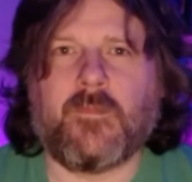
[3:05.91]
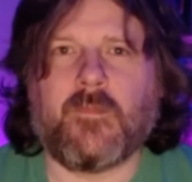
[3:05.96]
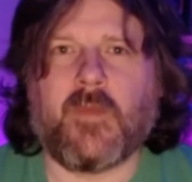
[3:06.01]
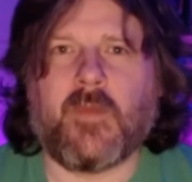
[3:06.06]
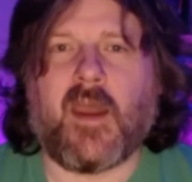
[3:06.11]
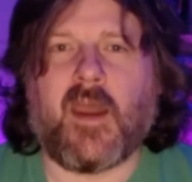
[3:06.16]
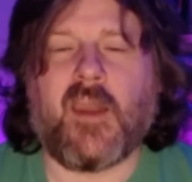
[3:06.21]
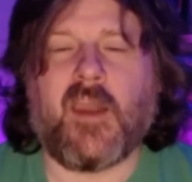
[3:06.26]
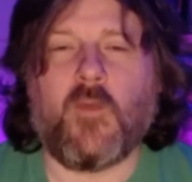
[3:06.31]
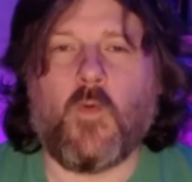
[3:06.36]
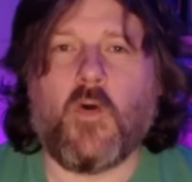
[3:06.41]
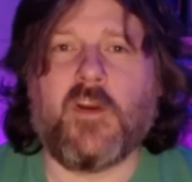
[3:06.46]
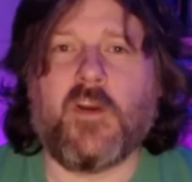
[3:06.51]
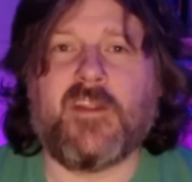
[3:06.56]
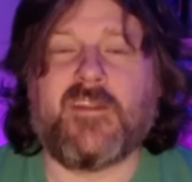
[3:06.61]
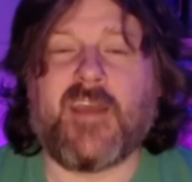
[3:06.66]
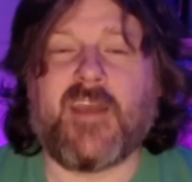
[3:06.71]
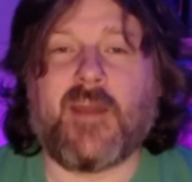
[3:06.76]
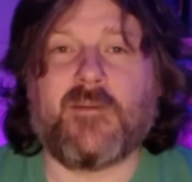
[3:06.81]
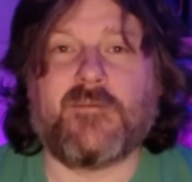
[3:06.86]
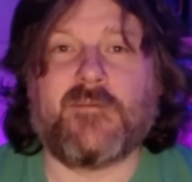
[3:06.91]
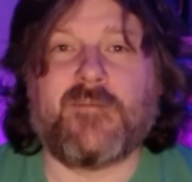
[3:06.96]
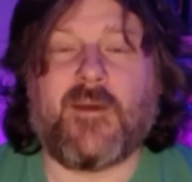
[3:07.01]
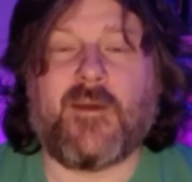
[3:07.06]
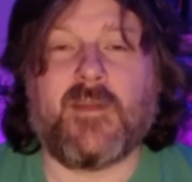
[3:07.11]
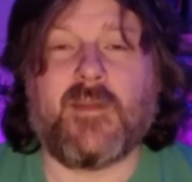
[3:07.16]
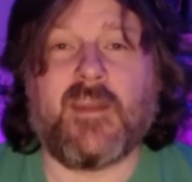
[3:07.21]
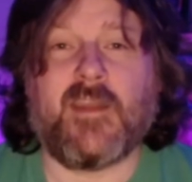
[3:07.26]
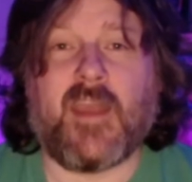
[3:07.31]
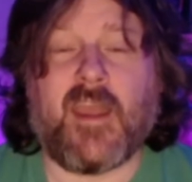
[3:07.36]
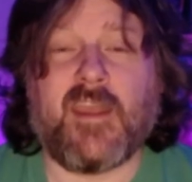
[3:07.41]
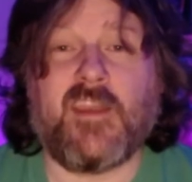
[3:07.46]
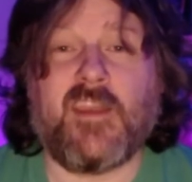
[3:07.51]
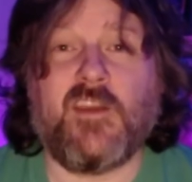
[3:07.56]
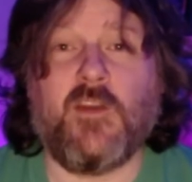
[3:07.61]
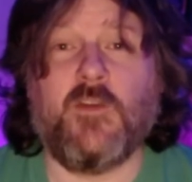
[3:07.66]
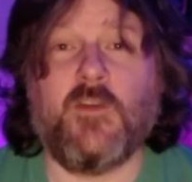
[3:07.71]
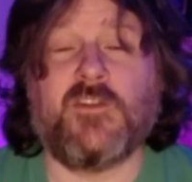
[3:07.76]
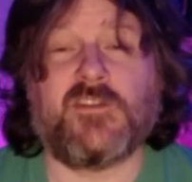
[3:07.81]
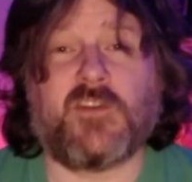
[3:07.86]
I awarded the Addams Family a
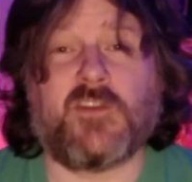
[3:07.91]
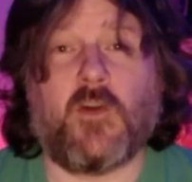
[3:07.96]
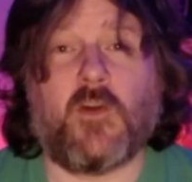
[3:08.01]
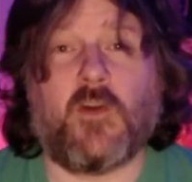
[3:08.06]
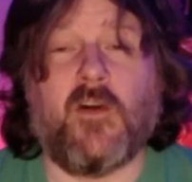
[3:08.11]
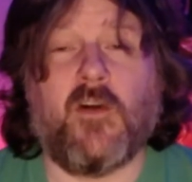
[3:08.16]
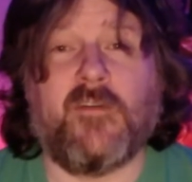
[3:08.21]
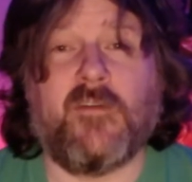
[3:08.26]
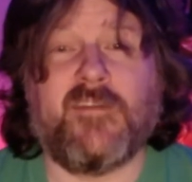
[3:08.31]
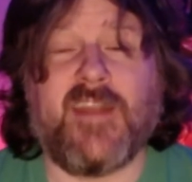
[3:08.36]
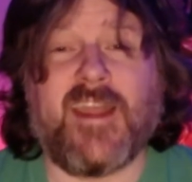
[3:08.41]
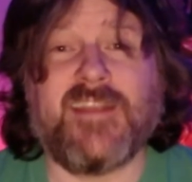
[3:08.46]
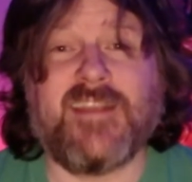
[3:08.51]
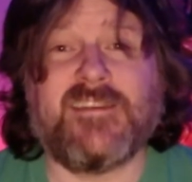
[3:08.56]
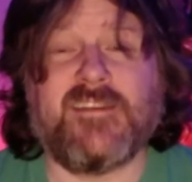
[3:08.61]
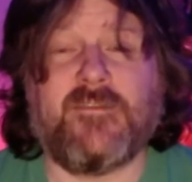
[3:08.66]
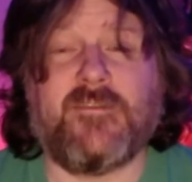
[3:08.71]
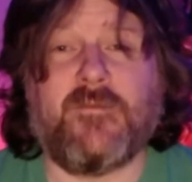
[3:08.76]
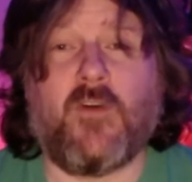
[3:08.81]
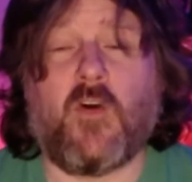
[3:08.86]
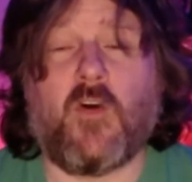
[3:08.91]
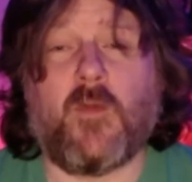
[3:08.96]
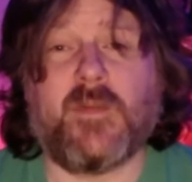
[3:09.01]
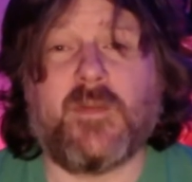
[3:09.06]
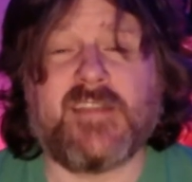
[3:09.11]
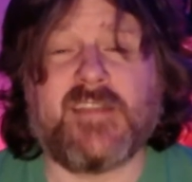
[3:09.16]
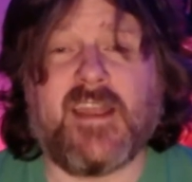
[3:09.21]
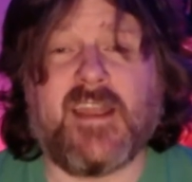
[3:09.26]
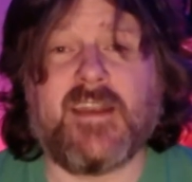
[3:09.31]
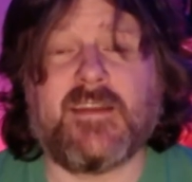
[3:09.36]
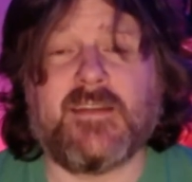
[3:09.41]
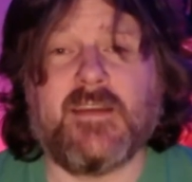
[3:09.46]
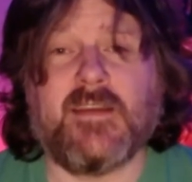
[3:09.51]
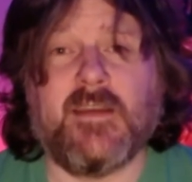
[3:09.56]
huge score of 94%,